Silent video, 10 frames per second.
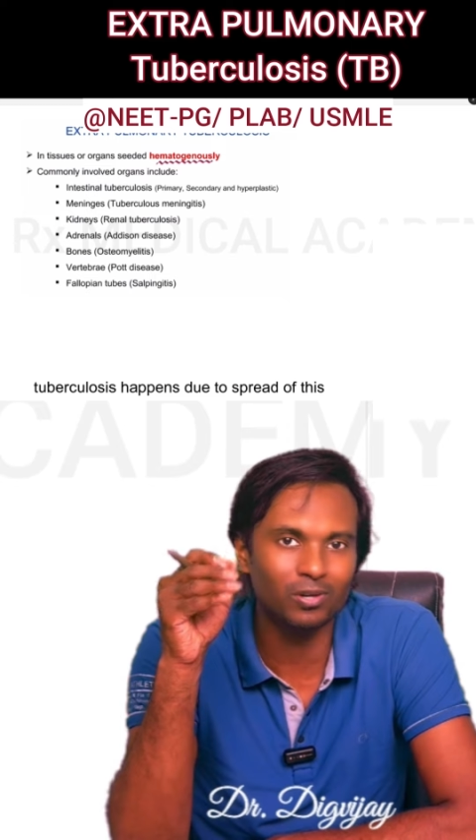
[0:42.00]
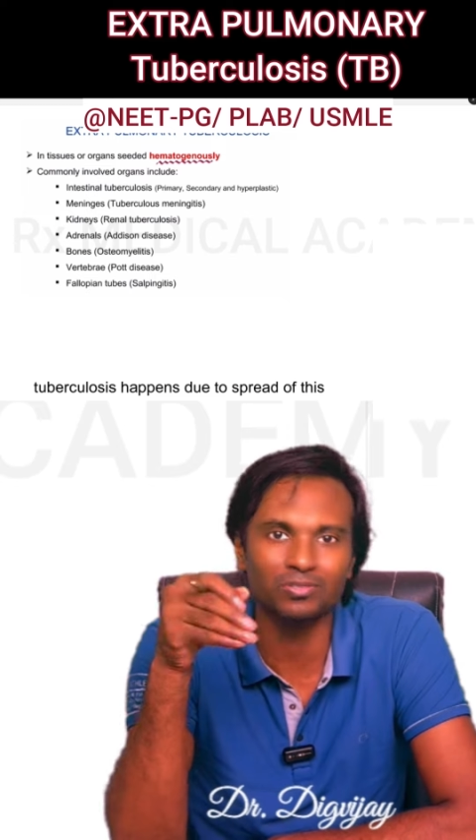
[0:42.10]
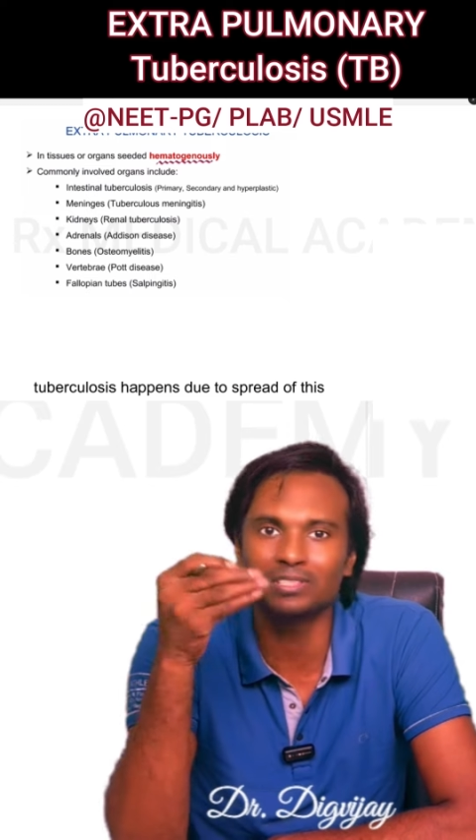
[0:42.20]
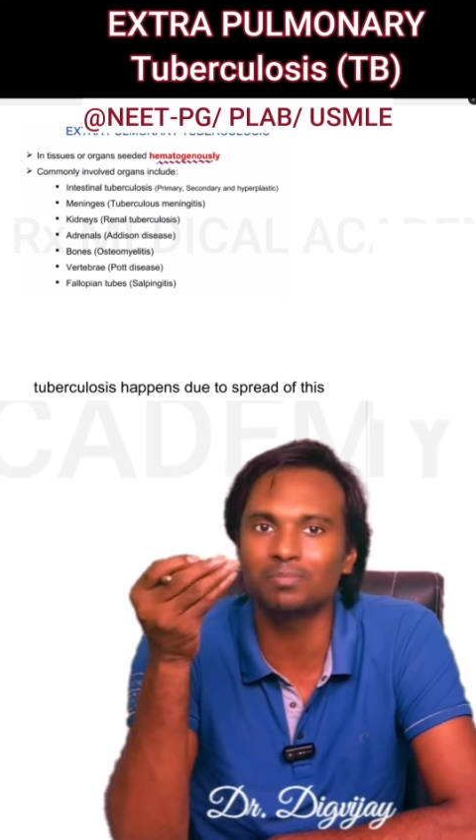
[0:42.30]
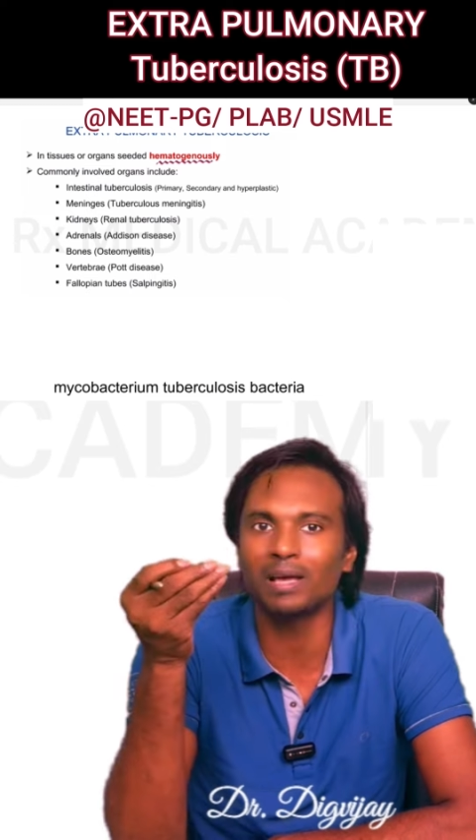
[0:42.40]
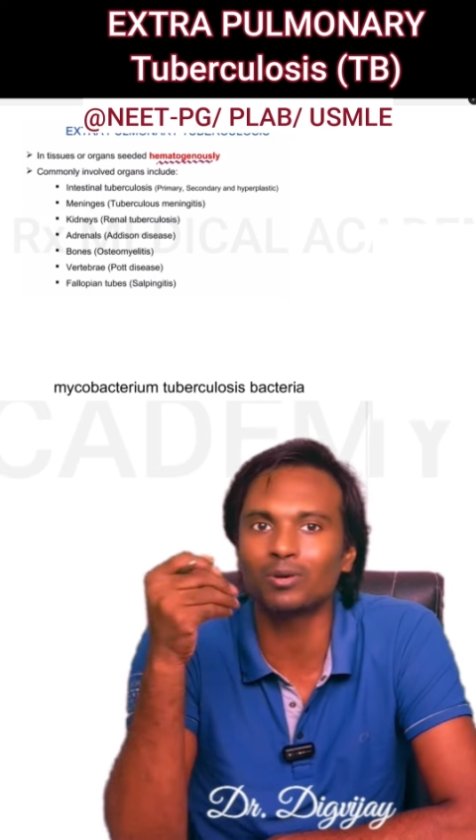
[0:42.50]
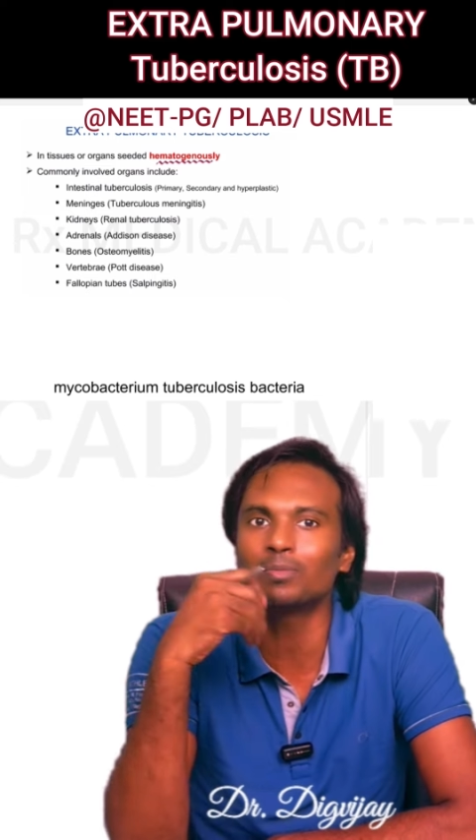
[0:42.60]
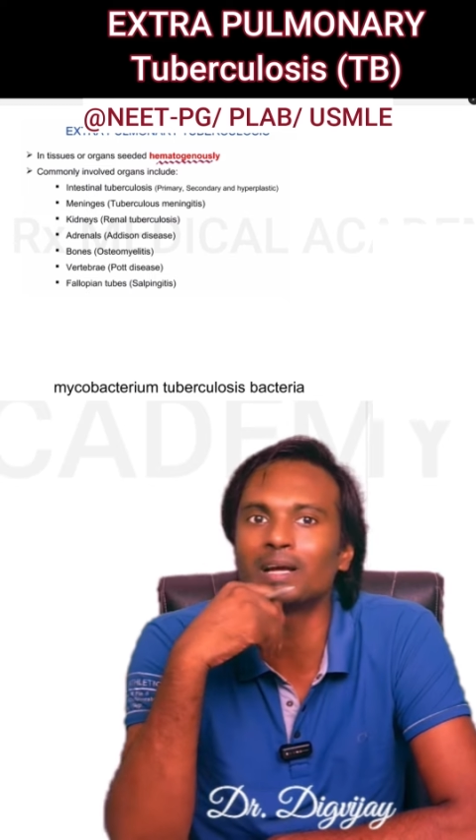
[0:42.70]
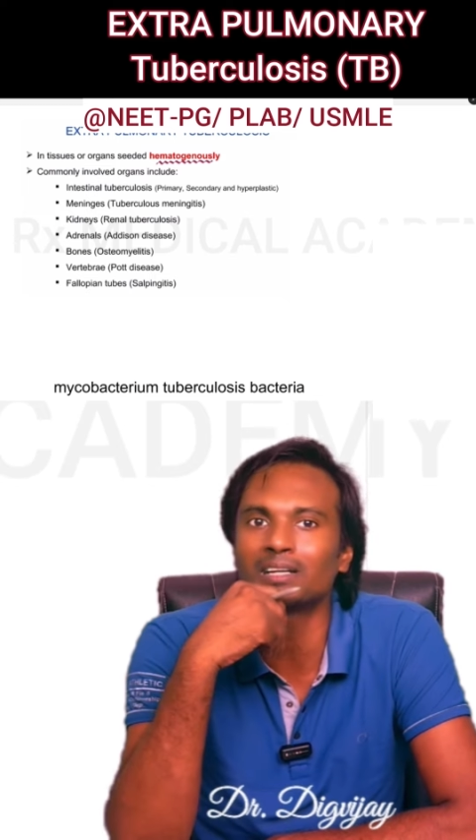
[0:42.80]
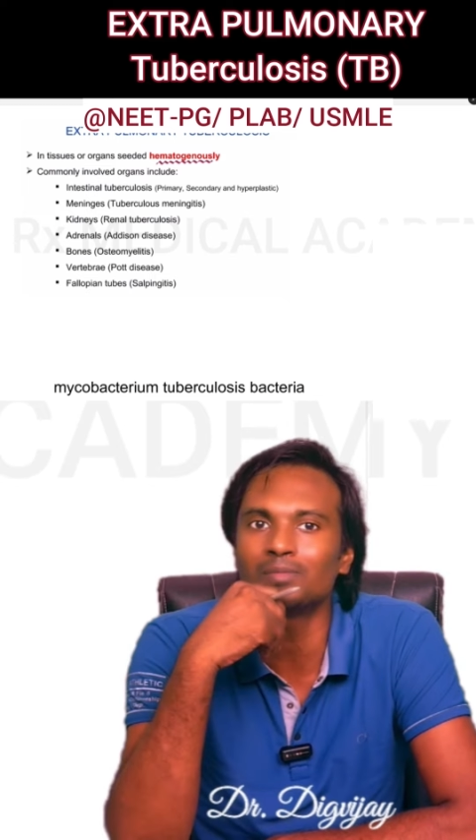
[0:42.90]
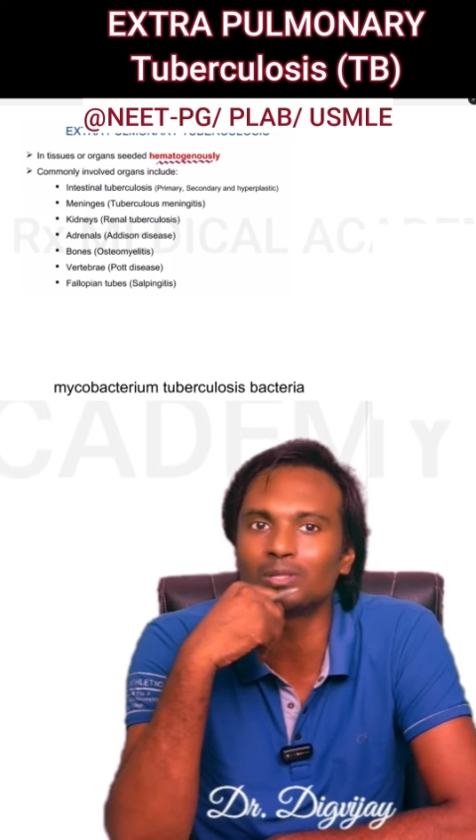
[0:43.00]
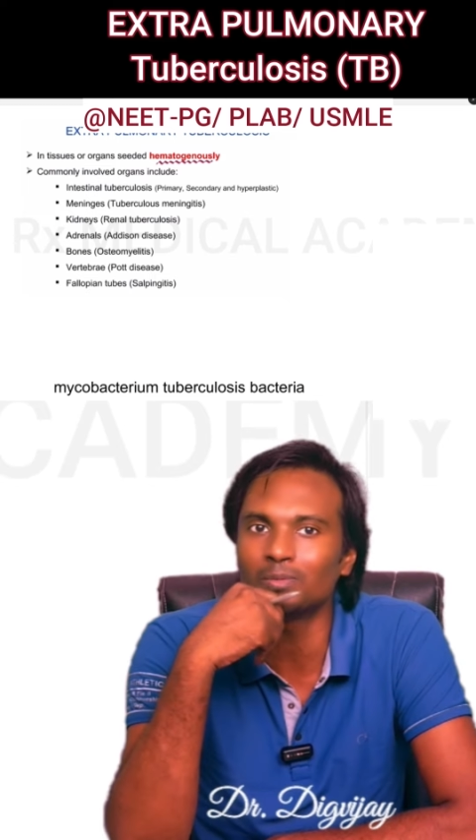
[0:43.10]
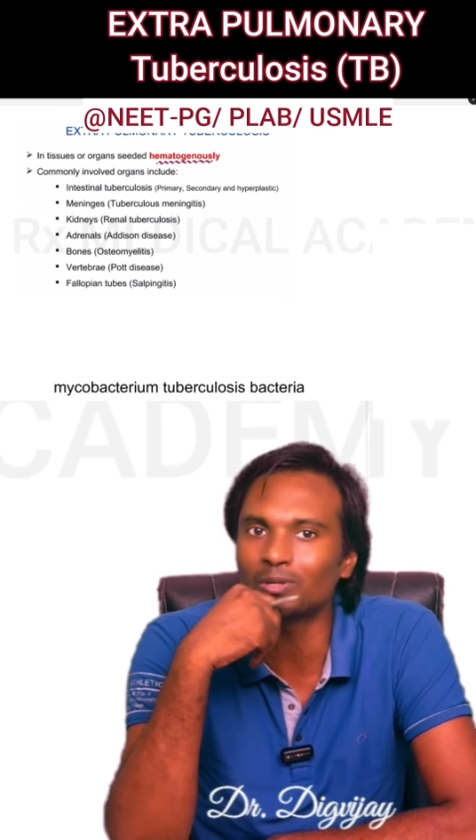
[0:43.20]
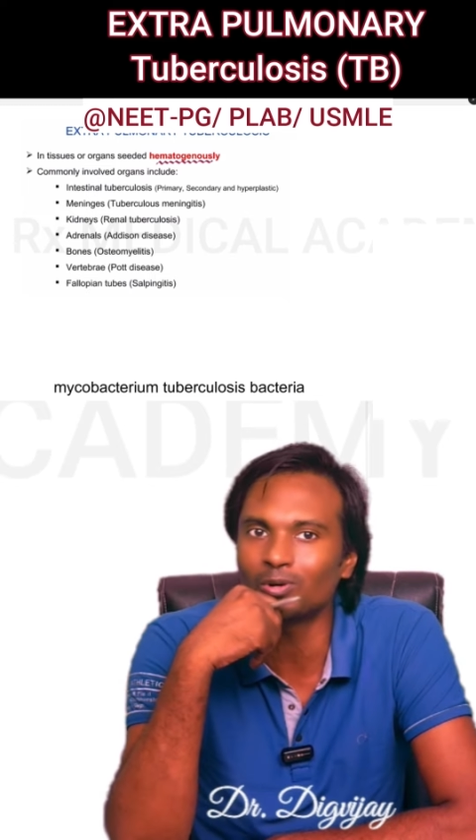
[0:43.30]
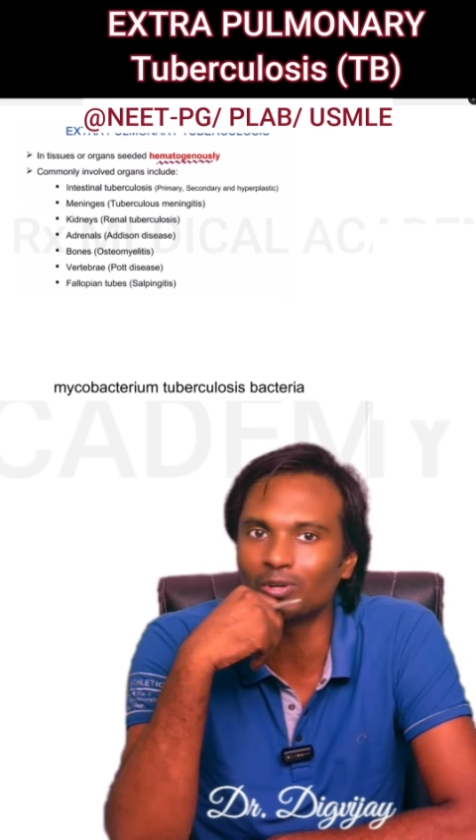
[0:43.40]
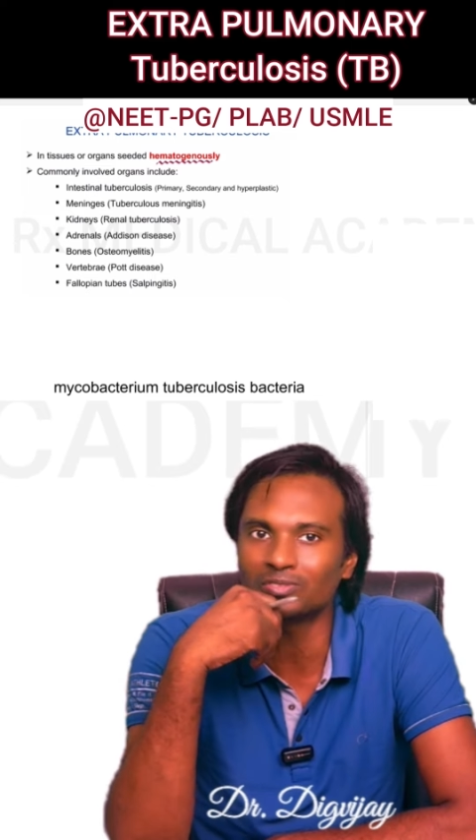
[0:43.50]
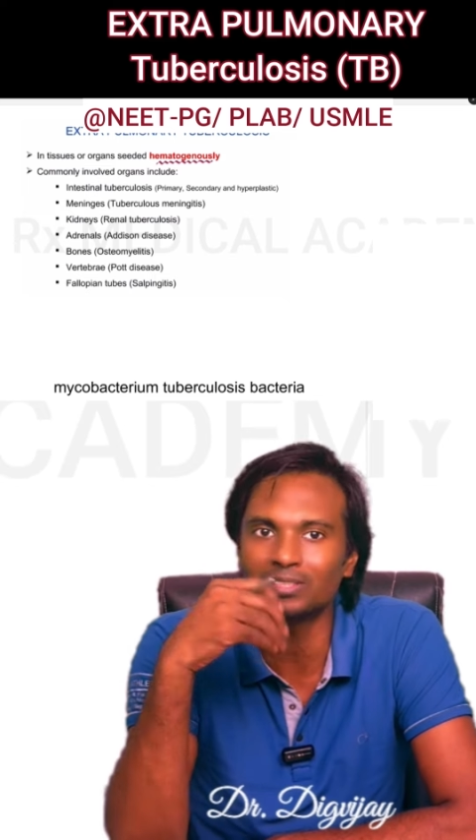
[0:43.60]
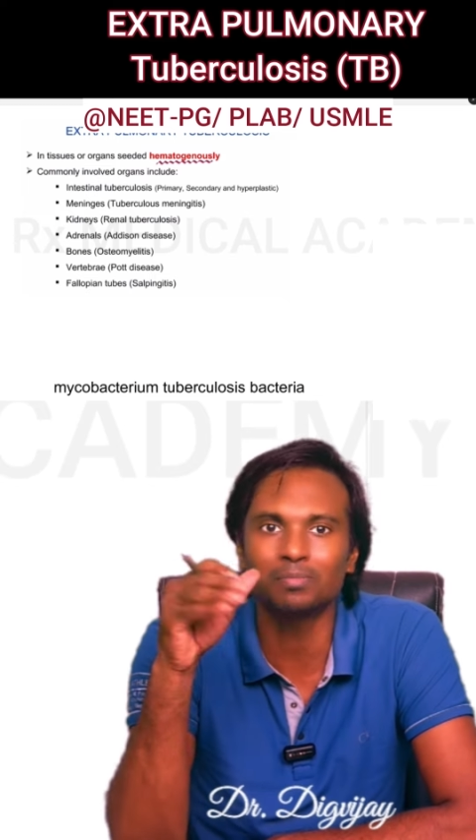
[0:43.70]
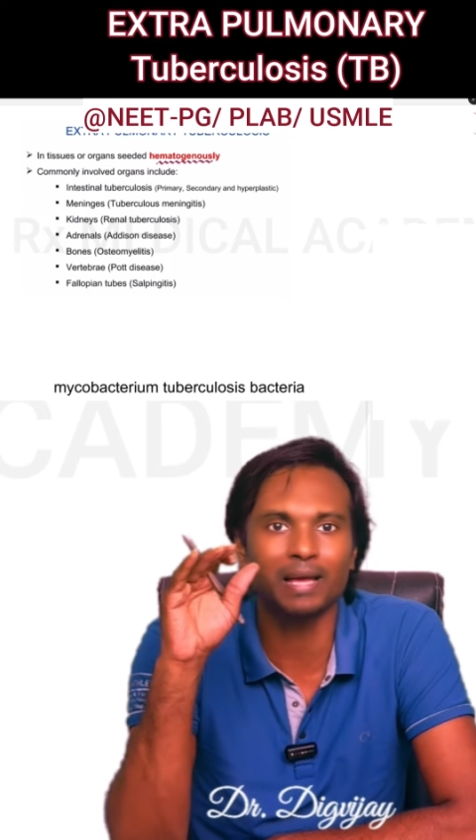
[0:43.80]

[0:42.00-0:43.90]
of this Mycobacterium tuberculosis